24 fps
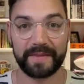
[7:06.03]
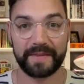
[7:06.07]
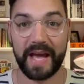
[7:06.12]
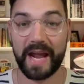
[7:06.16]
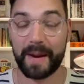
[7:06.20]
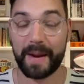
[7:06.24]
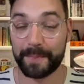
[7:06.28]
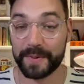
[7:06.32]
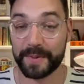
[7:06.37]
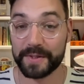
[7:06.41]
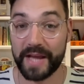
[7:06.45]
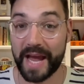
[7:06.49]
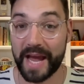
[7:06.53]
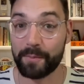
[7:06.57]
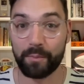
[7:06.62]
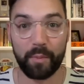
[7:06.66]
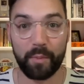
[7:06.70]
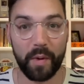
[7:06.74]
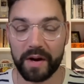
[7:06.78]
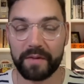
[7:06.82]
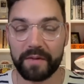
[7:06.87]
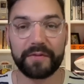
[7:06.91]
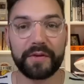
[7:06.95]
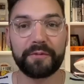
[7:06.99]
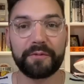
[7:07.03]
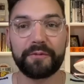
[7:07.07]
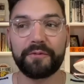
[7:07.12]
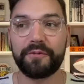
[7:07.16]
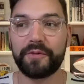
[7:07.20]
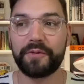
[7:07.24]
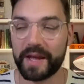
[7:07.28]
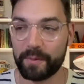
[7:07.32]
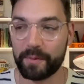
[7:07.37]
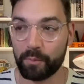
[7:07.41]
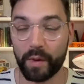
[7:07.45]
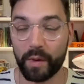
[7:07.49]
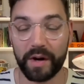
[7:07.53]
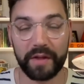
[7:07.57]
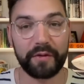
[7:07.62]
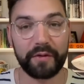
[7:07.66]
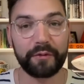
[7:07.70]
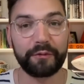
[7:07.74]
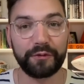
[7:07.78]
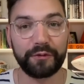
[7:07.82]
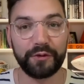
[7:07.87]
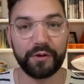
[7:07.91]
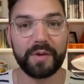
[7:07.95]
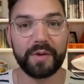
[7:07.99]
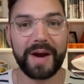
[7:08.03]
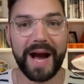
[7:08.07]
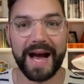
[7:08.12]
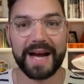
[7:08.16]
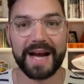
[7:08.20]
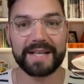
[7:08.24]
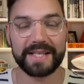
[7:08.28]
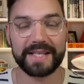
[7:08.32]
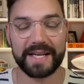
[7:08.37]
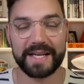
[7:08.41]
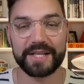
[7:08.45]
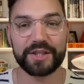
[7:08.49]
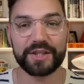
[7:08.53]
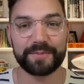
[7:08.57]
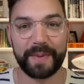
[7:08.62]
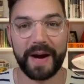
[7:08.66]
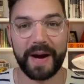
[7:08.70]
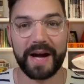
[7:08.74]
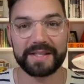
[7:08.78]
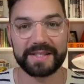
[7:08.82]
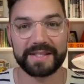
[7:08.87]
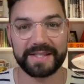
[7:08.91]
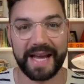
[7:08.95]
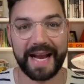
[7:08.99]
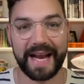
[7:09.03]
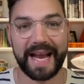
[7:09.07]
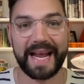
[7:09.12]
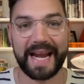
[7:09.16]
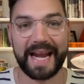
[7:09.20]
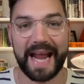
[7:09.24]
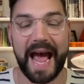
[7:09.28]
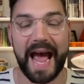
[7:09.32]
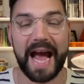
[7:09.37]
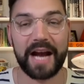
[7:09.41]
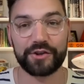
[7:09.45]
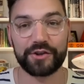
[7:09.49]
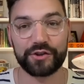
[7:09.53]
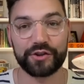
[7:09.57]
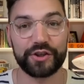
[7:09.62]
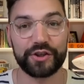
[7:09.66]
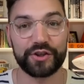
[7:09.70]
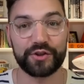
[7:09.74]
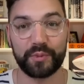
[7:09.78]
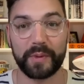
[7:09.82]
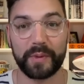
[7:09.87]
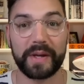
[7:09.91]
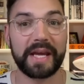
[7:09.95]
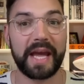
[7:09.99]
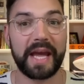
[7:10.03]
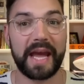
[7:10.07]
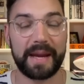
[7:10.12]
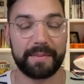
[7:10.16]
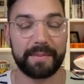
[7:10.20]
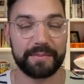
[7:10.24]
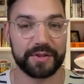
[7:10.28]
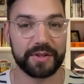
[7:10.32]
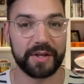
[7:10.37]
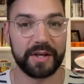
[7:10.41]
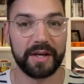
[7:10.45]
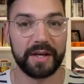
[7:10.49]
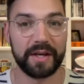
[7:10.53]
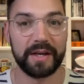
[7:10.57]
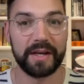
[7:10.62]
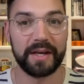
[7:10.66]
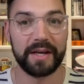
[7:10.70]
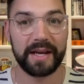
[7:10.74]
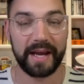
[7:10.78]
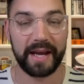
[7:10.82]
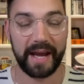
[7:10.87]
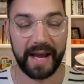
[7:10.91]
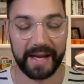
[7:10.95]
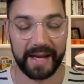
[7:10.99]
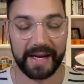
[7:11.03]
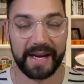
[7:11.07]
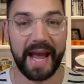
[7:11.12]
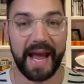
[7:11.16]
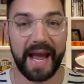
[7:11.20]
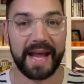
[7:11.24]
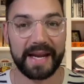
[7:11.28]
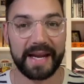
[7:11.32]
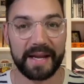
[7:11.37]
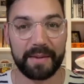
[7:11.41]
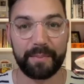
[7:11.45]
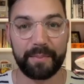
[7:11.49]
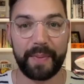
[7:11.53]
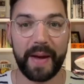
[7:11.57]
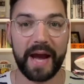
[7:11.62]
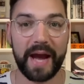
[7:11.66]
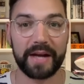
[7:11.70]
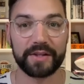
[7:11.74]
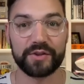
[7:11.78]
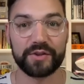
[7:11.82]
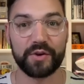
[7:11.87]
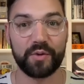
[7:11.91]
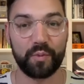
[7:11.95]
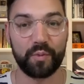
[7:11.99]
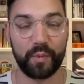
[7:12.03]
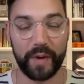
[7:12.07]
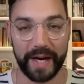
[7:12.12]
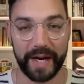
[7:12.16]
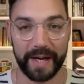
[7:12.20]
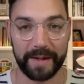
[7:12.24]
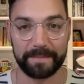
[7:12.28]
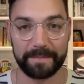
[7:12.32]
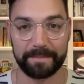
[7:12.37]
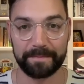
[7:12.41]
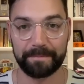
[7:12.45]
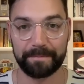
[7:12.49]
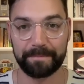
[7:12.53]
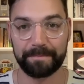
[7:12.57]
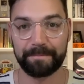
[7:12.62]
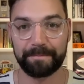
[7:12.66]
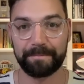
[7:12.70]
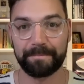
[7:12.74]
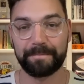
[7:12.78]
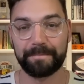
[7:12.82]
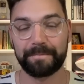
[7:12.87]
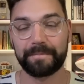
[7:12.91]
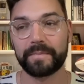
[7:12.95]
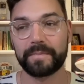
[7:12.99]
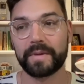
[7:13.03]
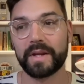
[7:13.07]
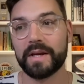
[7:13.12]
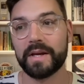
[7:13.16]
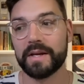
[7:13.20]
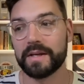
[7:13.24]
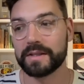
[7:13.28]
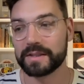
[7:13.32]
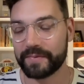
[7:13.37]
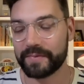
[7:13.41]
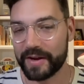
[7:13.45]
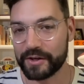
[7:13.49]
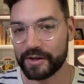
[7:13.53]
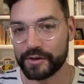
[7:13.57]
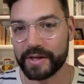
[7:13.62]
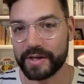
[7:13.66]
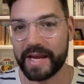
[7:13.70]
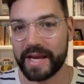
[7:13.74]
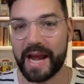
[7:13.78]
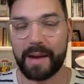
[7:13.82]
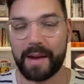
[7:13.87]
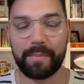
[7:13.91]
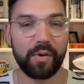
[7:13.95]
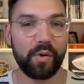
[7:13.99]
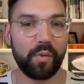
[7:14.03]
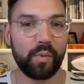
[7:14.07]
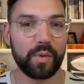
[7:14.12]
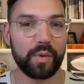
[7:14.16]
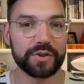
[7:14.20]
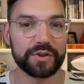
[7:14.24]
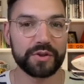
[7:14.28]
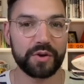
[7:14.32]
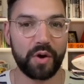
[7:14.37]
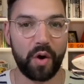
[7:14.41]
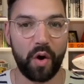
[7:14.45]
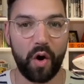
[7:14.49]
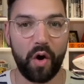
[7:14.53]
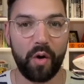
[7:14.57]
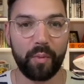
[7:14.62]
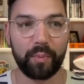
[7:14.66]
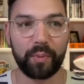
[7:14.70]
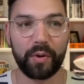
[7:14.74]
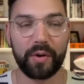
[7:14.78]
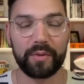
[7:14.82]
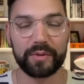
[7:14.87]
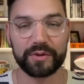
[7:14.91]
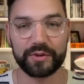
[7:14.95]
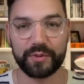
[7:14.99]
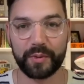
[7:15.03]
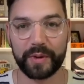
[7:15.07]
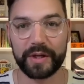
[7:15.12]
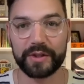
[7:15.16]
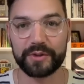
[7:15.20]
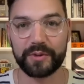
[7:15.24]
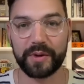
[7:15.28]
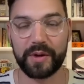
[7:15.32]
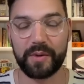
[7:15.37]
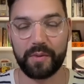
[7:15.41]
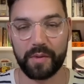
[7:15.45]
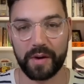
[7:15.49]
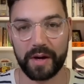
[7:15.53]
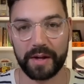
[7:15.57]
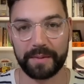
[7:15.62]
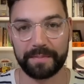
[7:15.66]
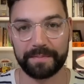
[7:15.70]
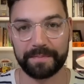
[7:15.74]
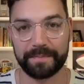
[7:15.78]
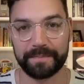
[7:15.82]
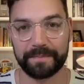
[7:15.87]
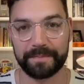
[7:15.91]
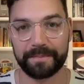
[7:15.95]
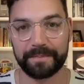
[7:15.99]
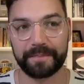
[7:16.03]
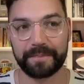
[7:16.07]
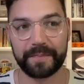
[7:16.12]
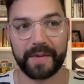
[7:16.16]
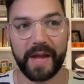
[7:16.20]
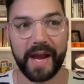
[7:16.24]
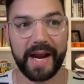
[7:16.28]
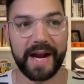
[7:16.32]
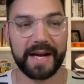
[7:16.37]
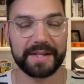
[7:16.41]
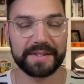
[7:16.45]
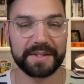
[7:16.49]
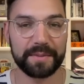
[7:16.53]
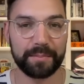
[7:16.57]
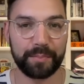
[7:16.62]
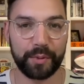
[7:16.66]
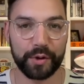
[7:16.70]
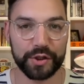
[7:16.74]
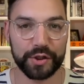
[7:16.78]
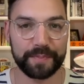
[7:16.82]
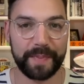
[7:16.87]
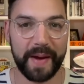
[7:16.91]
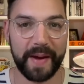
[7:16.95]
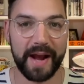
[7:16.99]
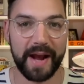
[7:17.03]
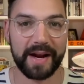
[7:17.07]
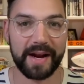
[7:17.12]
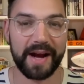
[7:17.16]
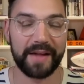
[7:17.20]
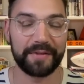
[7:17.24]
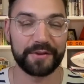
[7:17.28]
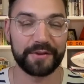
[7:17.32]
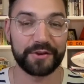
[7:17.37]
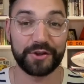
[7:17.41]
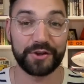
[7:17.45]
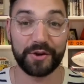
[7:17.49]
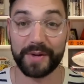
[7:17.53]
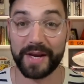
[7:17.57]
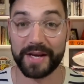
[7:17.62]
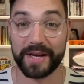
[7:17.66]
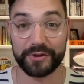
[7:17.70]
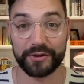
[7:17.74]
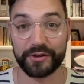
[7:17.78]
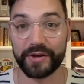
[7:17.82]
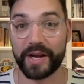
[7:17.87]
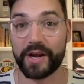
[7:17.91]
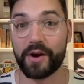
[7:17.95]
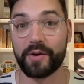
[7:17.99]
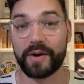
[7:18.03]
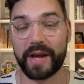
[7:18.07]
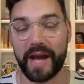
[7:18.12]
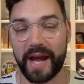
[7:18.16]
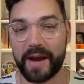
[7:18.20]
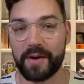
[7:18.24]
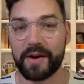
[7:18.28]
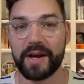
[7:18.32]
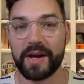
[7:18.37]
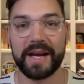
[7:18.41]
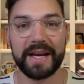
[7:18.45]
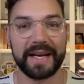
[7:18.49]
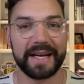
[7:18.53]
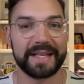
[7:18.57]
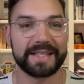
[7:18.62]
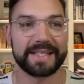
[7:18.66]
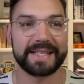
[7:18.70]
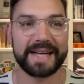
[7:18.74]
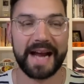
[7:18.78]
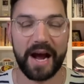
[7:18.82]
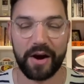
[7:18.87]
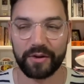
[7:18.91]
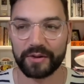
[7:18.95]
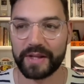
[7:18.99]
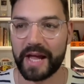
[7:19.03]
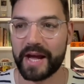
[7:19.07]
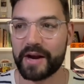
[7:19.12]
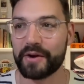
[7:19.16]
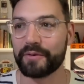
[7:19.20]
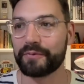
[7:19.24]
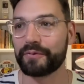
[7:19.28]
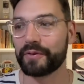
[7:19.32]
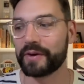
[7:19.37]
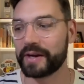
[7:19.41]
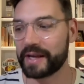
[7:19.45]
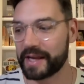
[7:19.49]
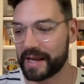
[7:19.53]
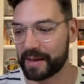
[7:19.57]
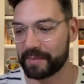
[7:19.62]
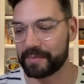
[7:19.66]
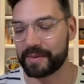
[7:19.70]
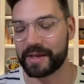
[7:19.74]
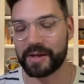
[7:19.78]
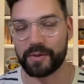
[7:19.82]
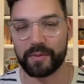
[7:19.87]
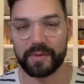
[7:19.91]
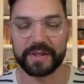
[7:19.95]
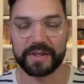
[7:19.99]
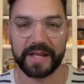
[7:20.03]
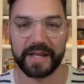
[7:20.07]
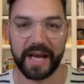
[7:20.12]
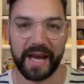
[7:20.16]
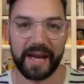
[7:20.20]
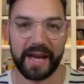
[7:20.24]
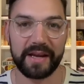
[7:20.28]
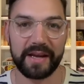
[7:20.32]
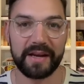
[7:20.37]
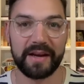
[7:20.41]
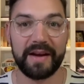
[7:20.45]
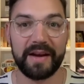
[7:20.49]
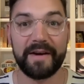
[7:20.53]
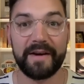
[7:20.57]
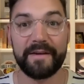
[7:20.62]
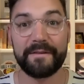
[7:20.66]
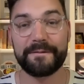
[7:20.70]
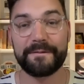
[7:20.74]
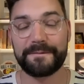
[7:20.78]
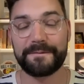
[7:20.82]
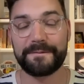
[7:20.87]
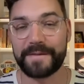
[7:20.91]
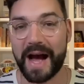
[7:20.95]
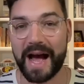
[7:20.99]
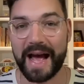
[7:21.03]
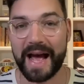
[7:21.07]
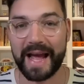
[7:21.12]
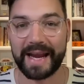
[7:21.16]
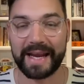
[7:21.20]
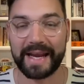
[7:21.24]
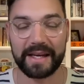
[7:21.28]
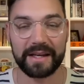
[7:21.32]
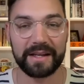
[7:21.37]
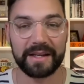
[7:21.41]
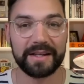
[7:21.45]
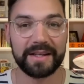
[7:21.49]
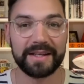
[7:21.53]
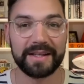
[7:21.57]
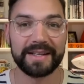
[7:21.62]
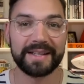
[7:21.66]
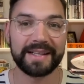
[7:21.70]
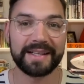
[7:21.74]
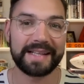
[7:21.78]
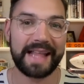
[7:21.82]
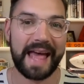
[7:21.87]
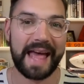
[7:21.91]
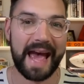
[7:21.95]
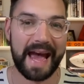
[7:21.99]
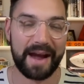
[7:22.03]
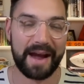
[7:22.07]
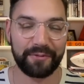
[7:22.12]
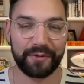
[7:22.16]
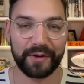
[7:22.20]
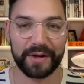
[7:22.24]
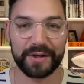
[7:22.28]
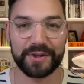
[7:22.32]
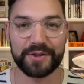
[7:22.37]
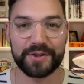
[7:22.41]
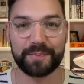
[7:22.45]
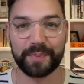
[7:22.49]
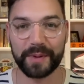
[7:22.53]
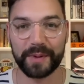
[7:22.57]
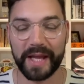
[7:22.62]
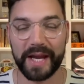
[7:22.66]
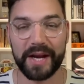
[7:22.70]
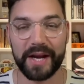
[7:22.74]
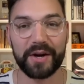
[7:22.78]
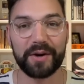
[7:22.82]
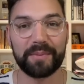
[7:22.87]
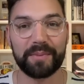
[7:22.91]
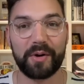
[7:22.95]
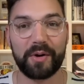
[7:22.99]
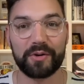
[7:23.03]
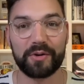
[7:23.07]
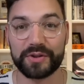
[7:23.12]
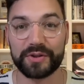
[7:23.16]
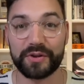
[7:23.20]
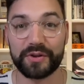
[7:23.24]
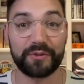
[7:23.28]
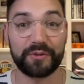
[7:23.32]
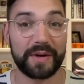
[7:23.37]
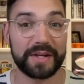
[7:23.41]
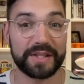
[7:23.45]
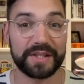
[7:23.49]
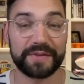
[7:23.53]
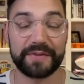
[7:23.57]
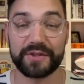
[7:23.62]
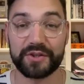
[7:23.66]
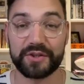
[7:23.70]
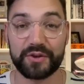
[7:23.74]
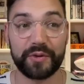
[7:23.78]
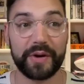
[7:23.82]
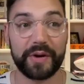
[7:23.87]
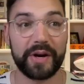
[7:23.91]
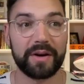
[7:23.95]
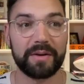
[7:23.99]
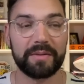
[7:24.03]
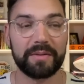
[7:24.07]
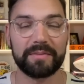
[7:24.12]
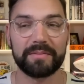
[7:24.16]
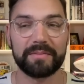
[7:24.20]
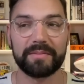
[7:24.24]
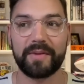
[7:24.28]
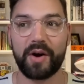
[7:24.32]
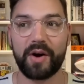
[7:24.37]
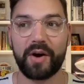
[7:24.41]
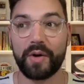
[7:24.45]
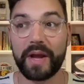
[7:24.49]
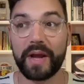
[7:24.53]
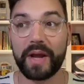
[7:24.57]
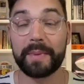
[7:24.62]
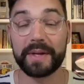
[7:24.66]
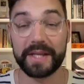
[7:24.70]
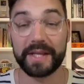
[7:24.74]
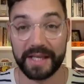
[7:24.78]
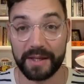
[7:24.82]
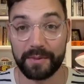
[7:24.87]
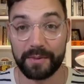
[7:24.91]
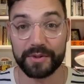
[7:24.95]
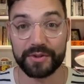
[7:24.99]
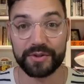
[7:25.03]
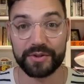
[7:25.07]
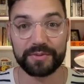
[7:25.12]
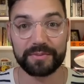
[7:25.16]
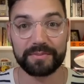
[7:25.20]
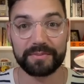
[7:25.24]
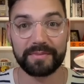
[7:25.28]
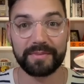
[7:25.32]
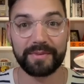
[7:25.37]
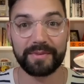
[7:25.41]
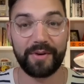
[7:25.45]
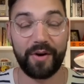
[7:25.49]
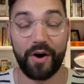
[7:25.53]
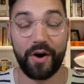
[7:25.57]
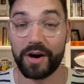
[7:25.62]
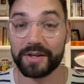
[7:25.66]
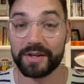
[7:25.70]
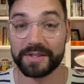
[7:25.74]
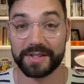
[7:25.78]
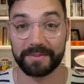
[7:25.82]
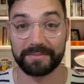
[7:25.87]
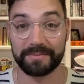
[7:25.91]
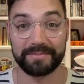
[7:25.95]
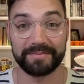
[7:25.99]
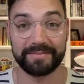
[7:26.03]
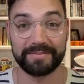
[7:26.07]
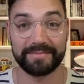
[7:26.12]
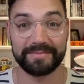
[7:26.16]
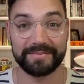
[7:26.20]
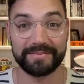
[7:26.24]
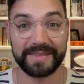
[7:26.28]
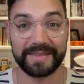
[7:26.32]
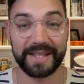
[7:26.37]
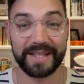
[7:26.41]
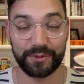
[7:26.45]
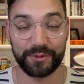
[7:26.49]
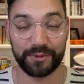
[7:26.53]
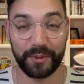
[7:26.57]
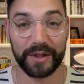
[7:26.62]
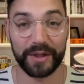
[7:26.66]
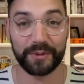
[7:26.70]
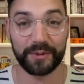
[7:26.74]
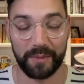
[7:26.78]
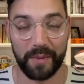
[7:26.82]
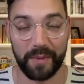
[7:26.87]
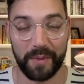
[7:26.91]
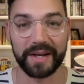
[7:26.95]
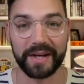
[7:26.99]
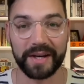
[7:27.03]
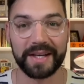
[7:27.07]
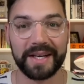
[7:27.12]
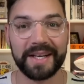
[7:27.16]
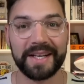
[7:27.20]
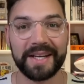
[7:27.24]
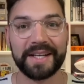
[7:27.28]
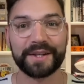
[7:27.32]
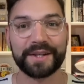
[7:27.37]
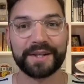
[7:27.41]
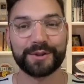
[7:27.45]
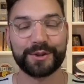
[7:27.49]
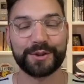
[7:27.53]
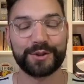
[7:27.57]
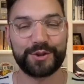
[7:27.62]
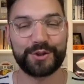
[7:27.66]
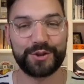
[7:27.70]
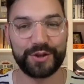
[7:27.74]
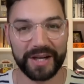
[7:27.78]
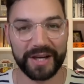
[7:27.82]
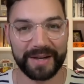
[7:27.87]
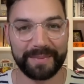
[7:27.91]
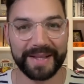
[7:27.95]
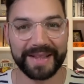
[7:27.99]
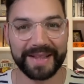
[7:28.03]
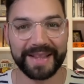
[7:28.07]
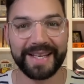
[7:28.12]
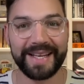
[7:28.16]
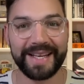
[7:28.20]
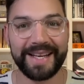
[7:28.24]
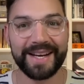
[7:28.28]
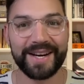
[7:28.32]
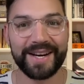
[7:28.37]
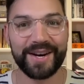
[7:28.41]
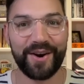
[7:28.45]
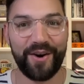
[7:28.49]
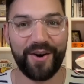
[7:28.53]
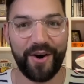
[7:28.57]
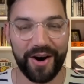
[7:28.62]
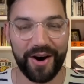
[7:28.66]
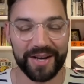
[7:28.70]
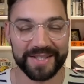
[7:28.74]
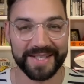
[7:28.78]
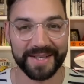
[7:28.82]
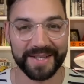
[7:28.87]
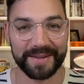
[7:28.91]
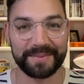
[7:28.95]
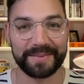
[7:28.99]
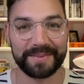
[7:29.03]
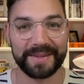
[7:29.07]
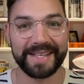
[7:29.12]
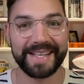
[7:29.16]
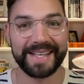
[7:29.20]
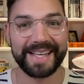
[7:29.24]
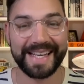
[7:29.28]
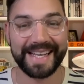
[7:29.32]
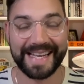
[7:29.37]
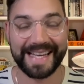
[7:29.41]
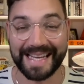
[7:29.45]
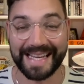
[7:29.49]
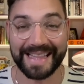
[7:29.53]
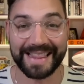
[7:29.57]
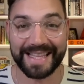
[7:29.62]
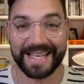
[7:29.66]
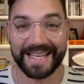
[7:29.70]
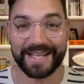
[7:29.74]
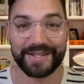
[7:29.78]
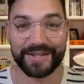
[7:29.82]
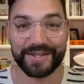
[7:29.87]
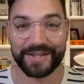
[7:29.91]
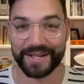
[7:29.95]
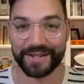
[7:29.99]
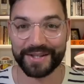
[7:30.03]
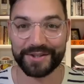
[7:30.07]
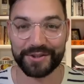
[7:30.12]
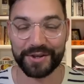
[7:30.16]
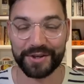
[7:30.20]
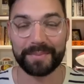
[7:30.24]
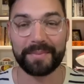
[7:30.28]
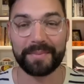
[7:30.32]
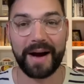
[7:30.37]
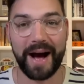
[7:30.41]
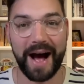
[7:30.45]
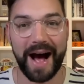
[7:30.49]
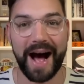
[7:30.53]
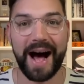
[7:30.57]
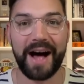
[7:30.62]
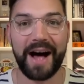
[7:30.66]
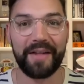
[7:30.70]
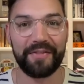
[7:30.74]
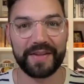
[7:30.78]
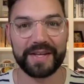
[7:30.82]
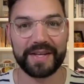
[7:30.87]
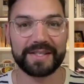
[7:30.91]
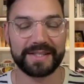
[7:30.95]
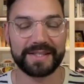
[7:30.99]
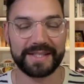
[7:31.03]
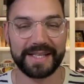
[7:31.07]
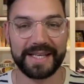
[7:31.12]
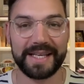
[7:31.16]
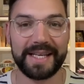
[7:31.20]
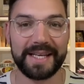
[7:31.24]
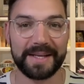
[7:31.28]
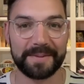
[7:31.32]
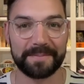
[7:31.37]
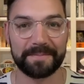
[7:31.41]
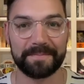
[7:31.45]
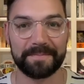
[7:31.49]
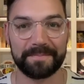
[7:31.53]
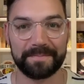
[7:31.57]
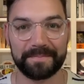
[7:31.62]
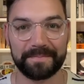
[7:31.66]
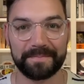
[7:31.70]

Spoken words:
One of the few guys at his spots that can actually swing games and impact winning. Devondre Campbell was an all-pro in 2021. I got some pushback on the show yesterday. Okay, it's an outlier for him. He was a fine average player most of the rest of his career. Okay, but he was awesome in 2021. Legitimately awesome in this system on this team.